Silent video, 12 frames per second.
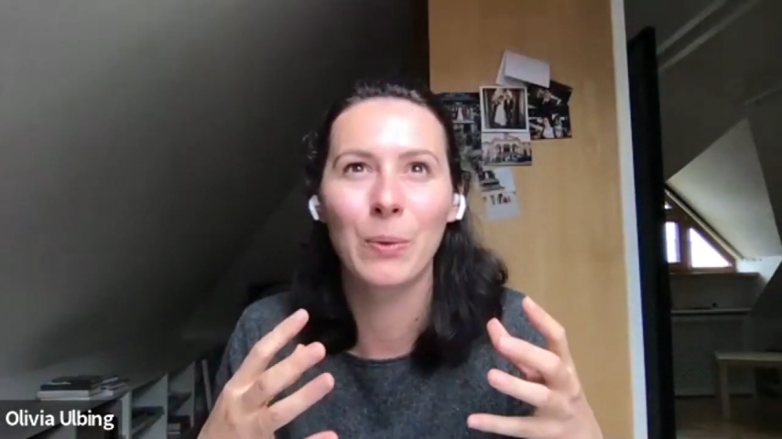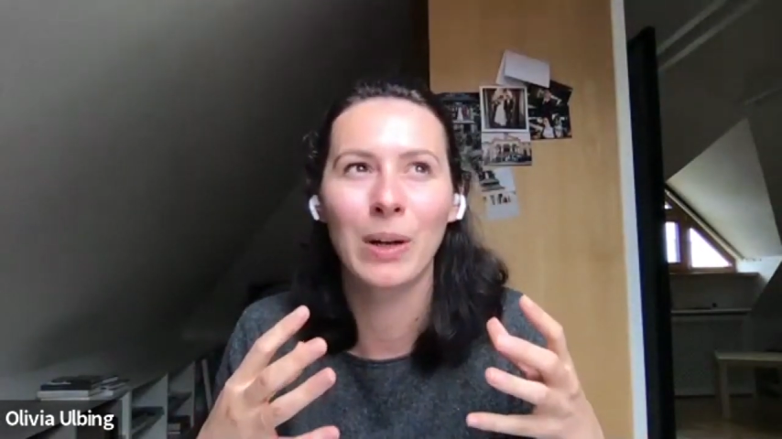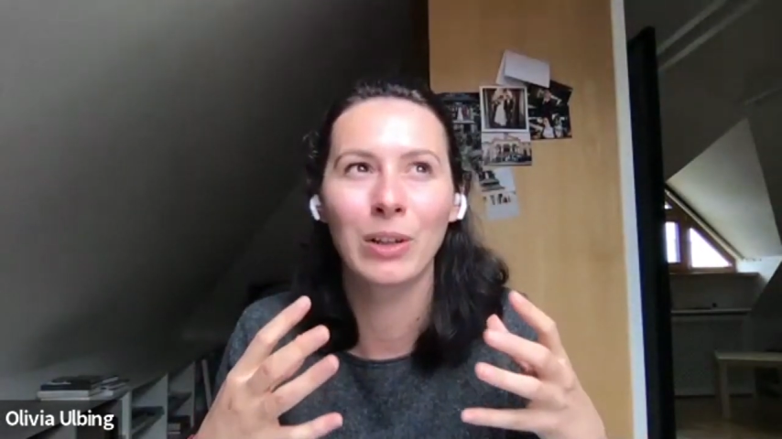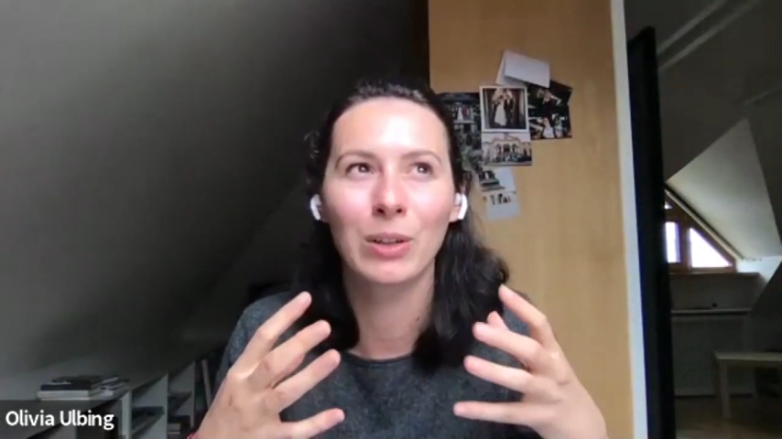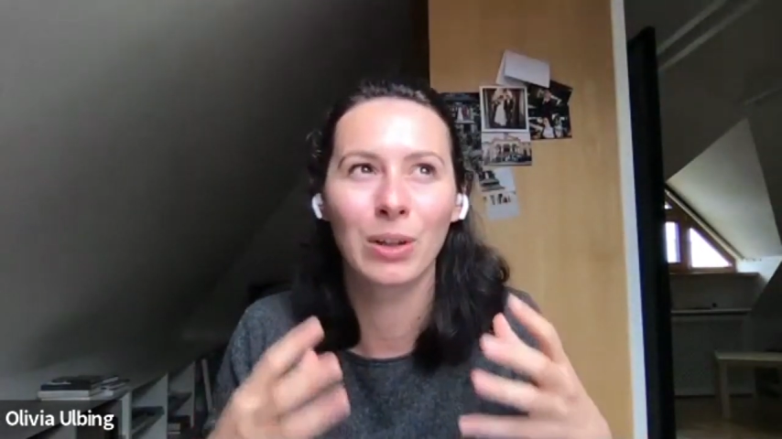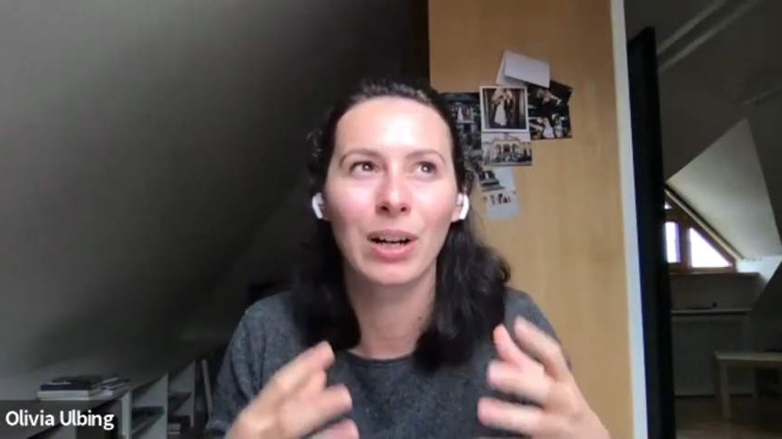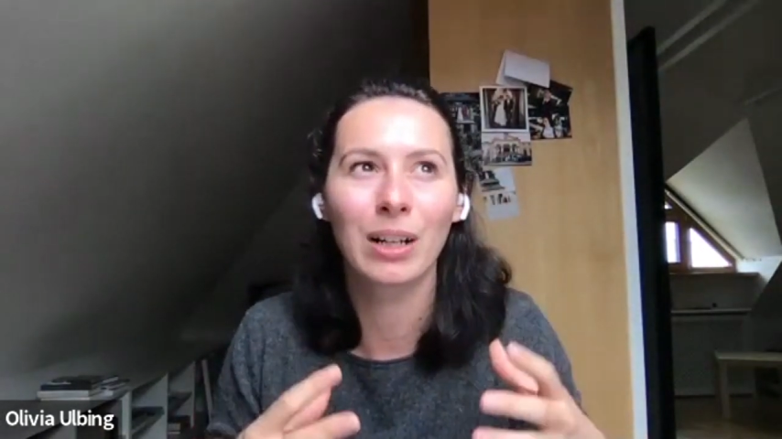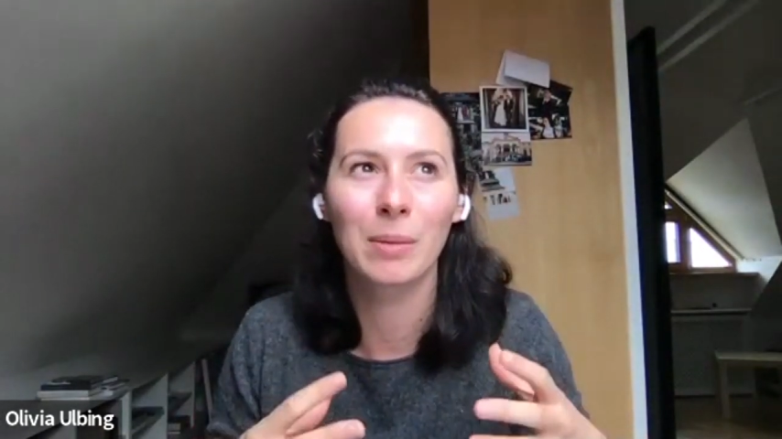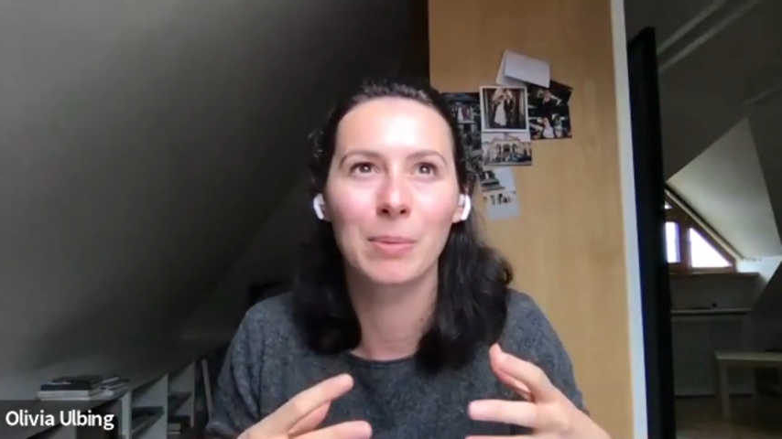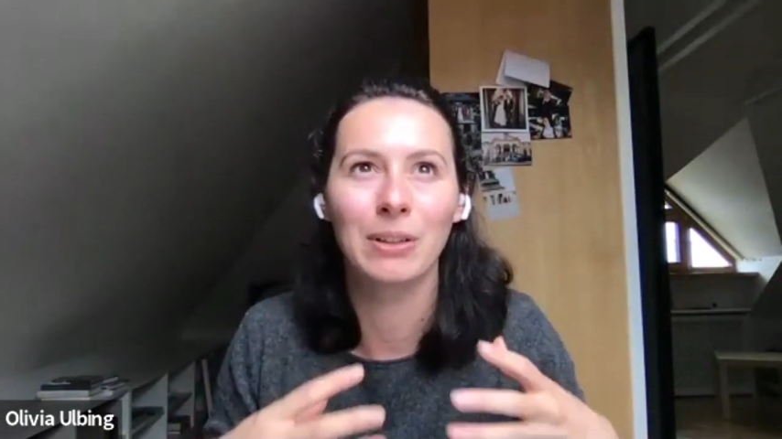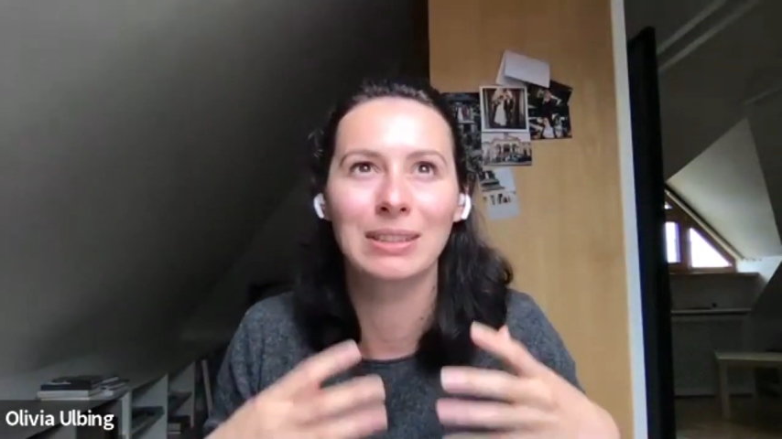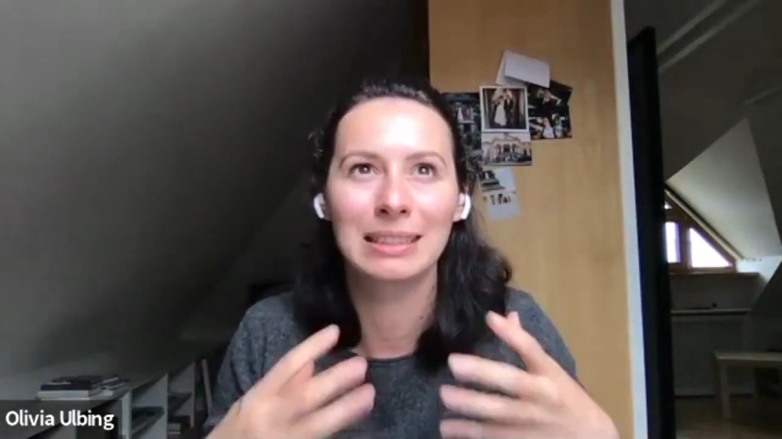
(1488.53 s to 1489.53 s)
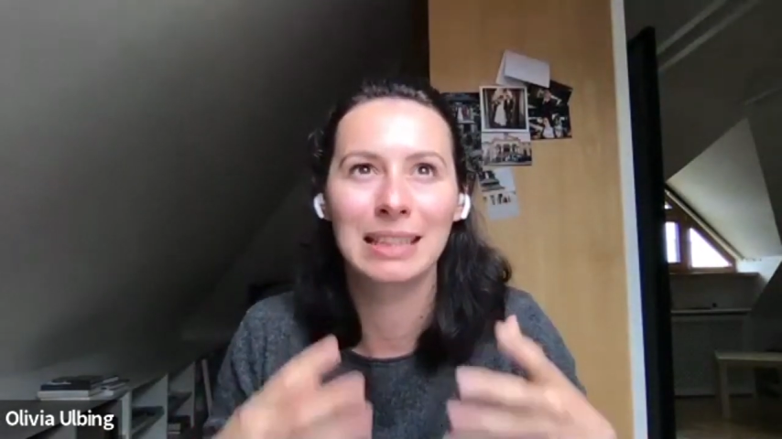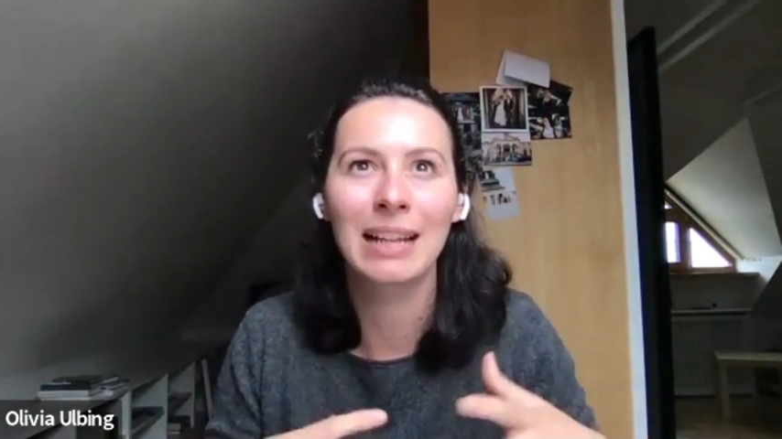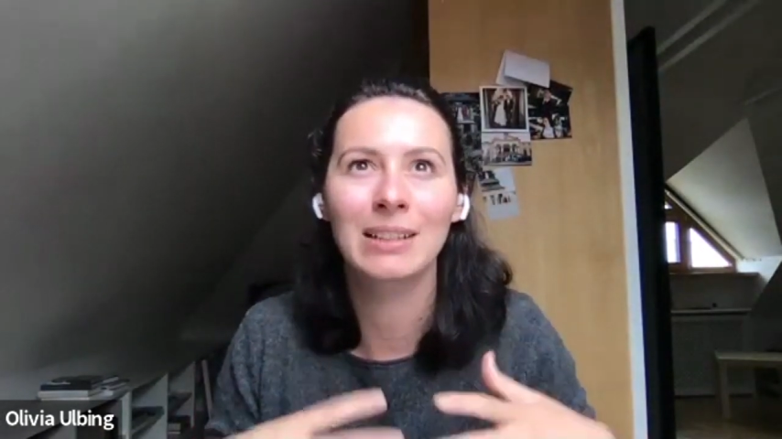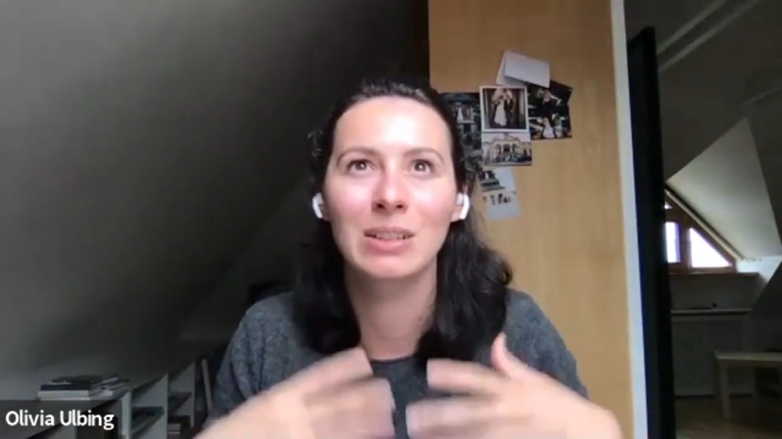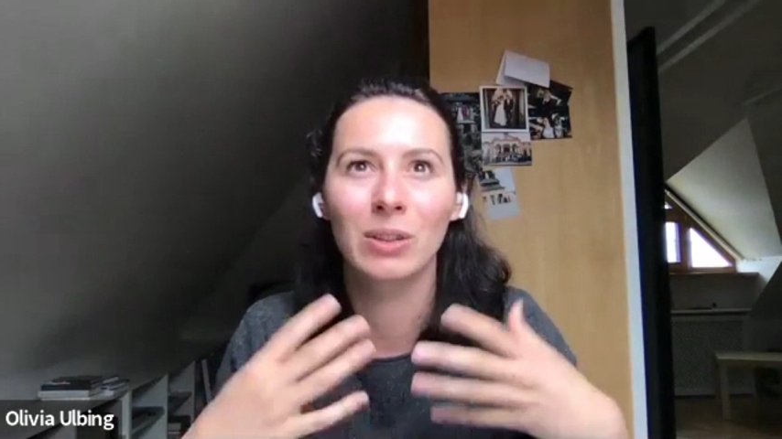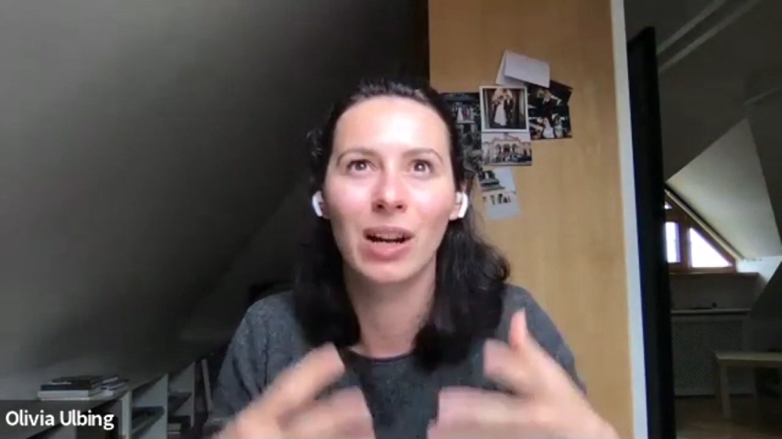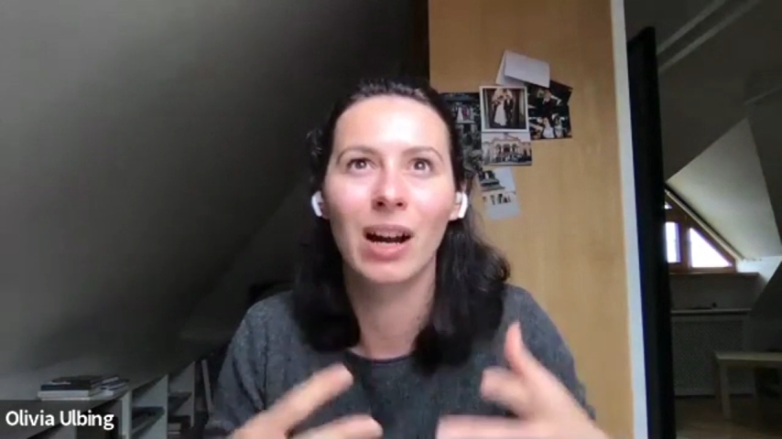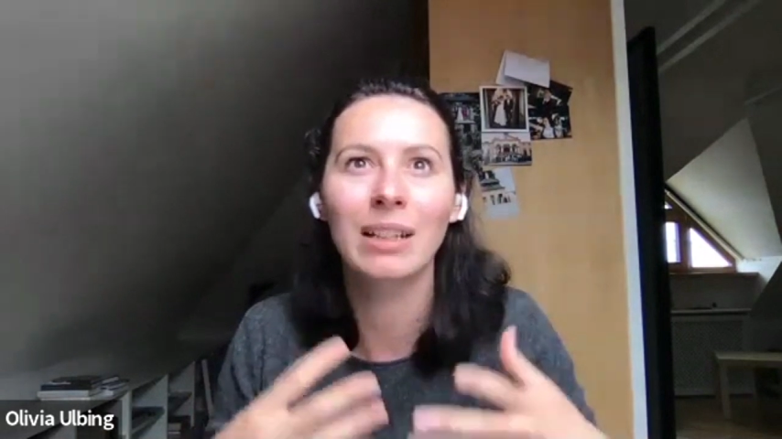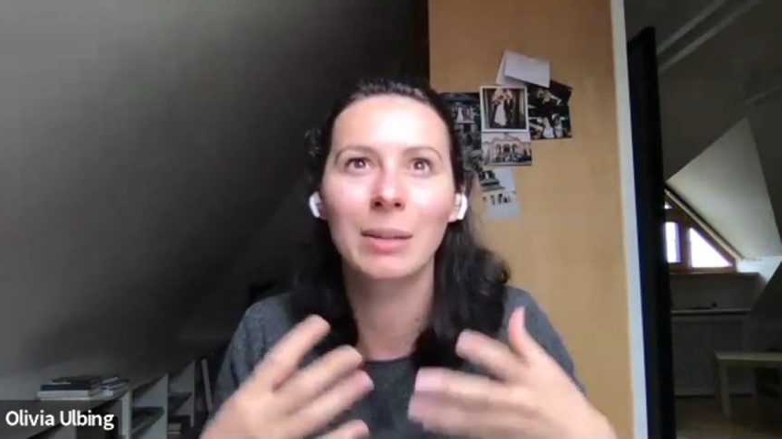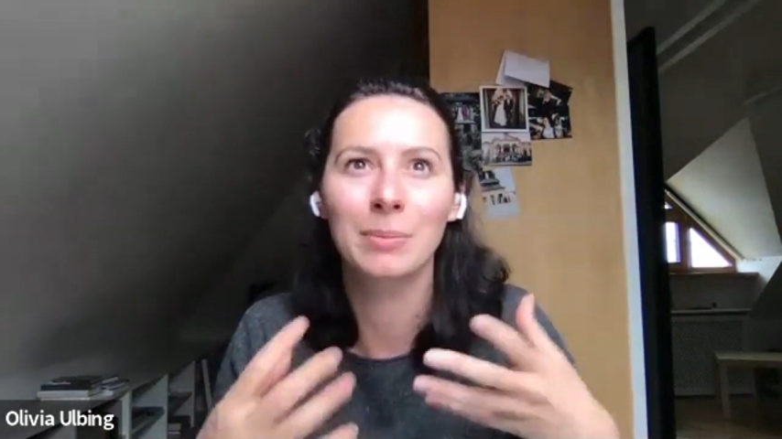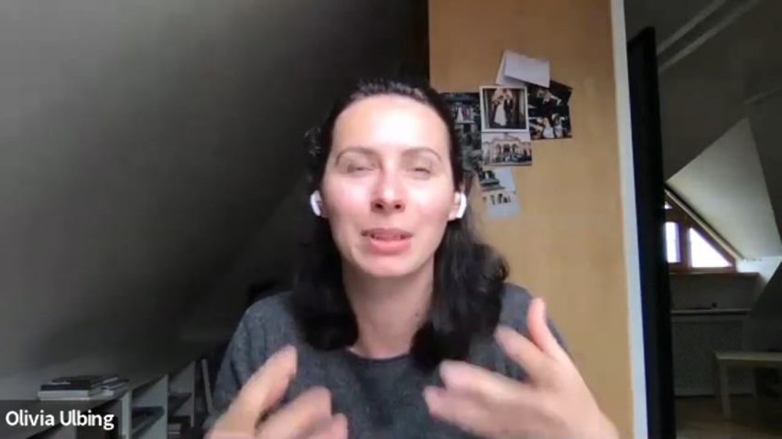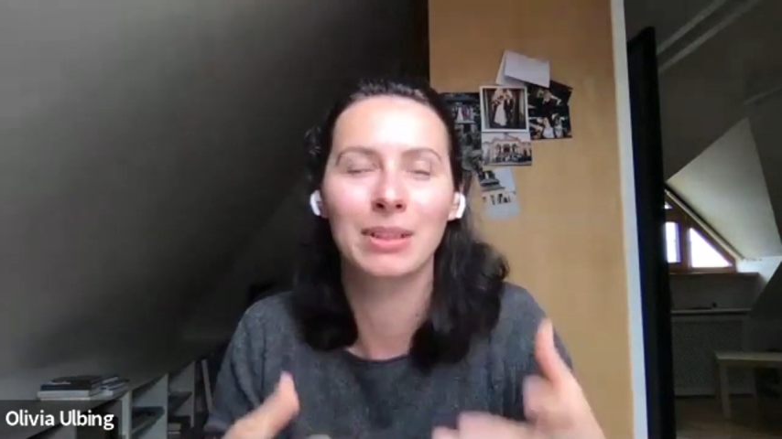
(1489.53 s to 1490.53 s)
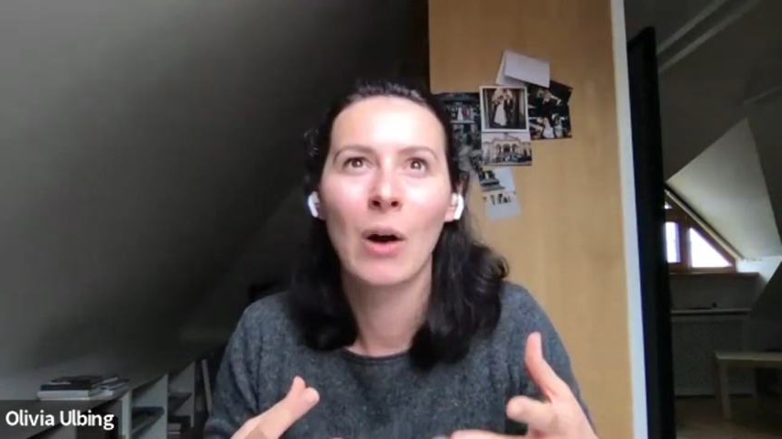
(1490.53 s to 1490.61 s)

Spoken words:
when you talk about sex or condoms,